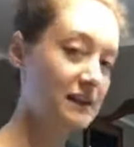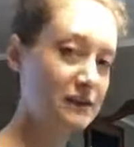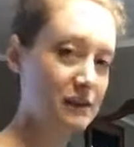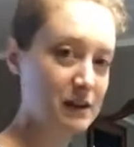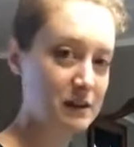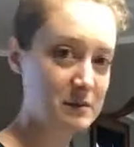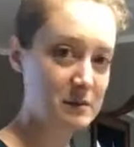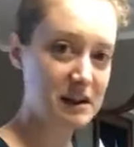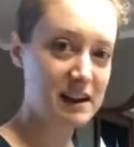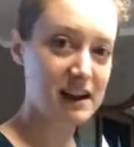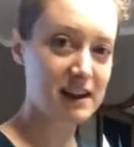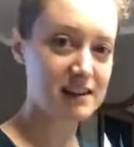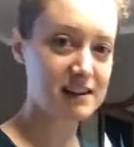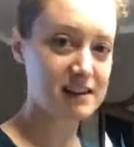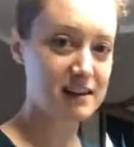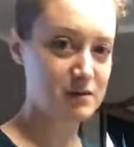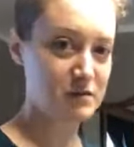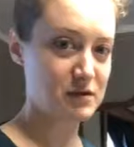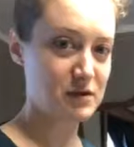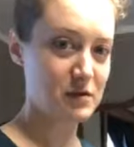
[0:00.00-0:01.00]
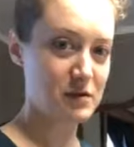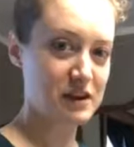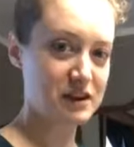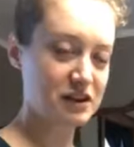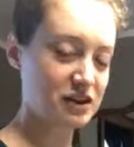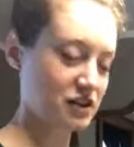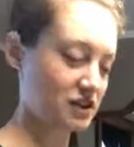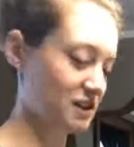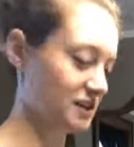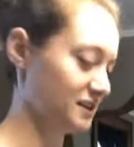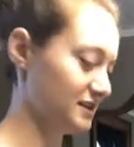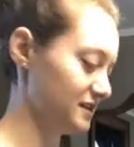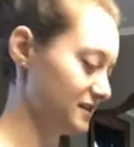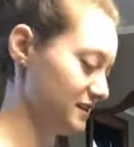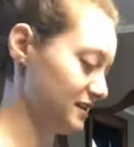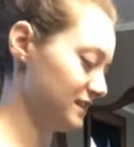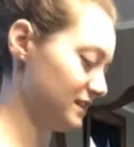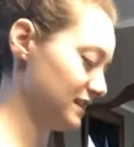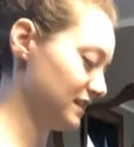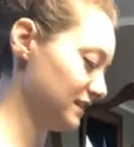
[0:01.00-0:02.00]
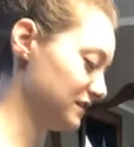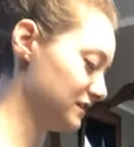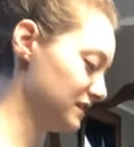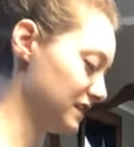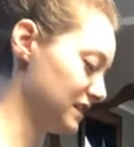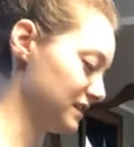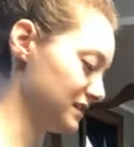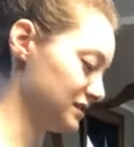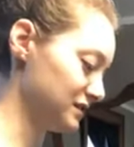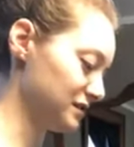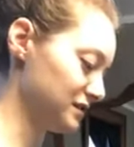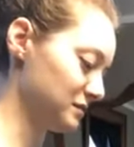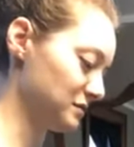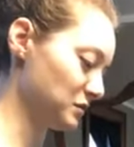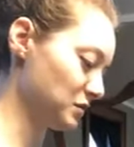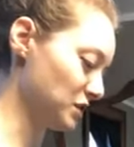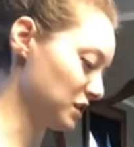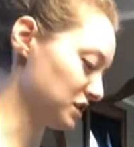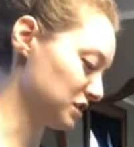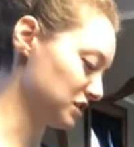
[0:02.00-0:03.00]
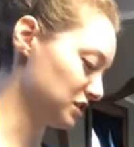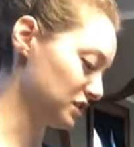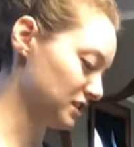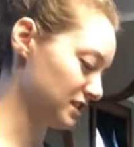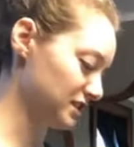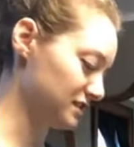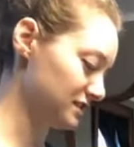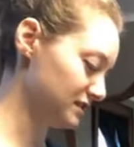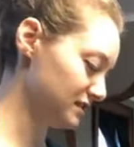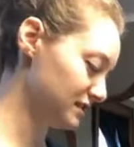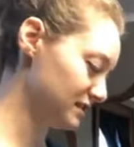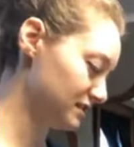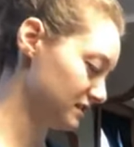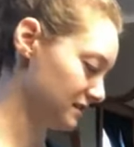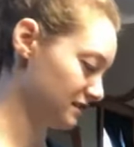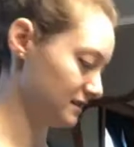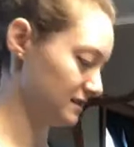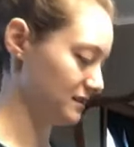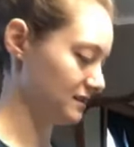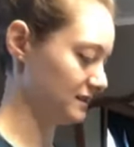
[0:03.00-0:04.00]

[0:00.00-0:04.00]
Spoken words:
If anybody has any more questions, I'd love to answer some questions.